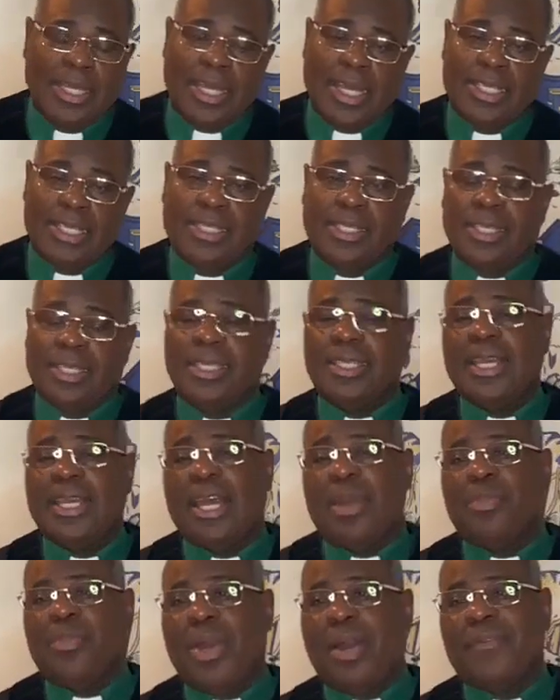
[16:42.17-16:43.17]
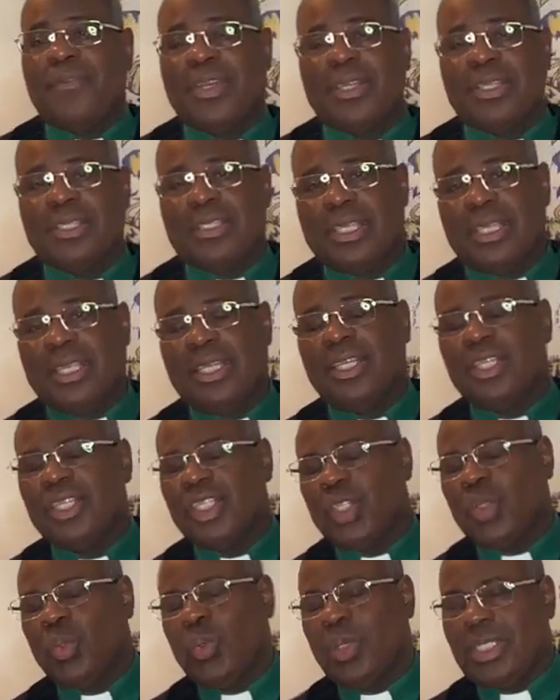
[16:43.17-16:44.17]
I seen a guy probably ain't seen in
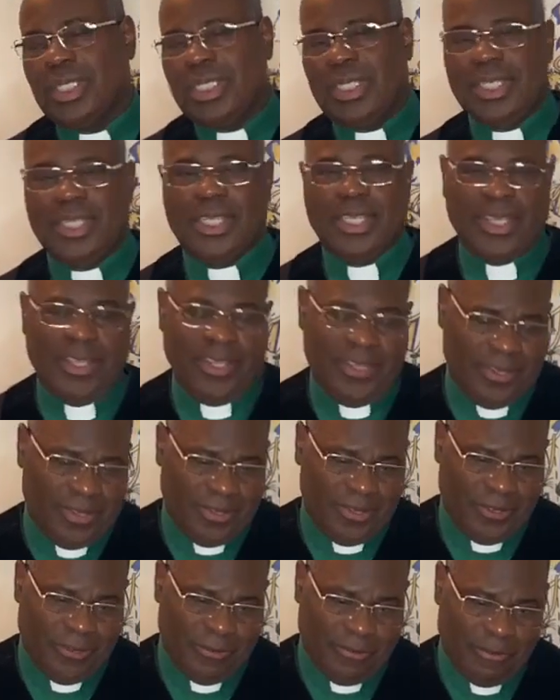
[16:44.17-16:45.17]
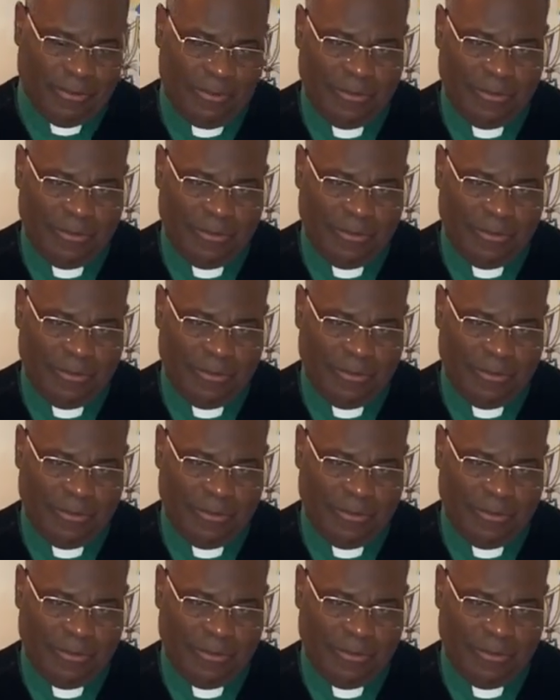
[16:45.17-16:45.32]
20 years